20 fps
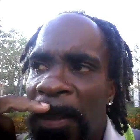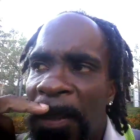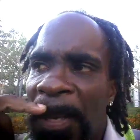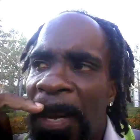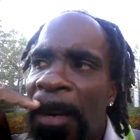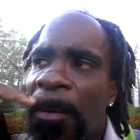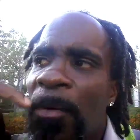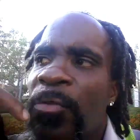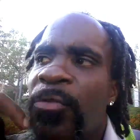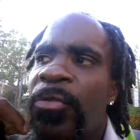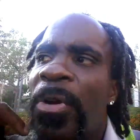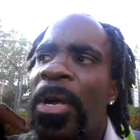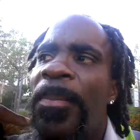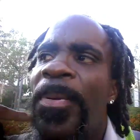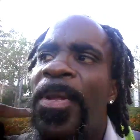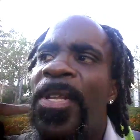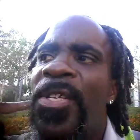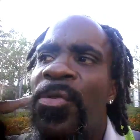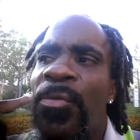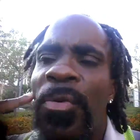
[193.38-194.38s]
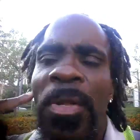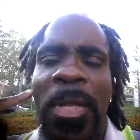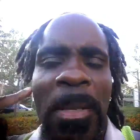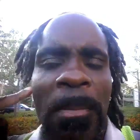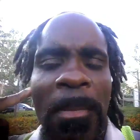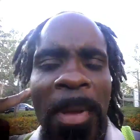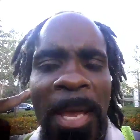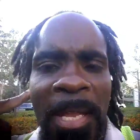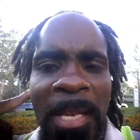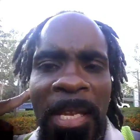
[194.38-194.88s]
Donald Trump has really
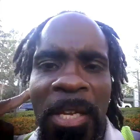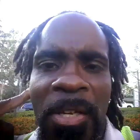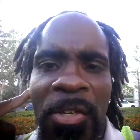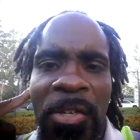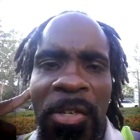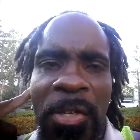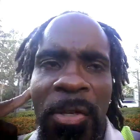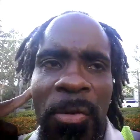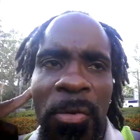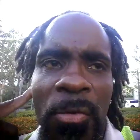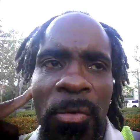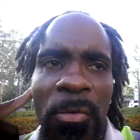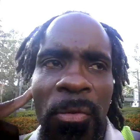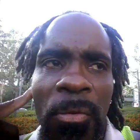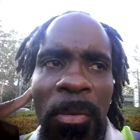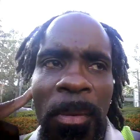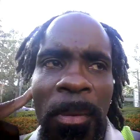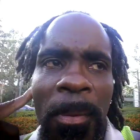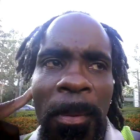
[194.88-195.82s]
managed to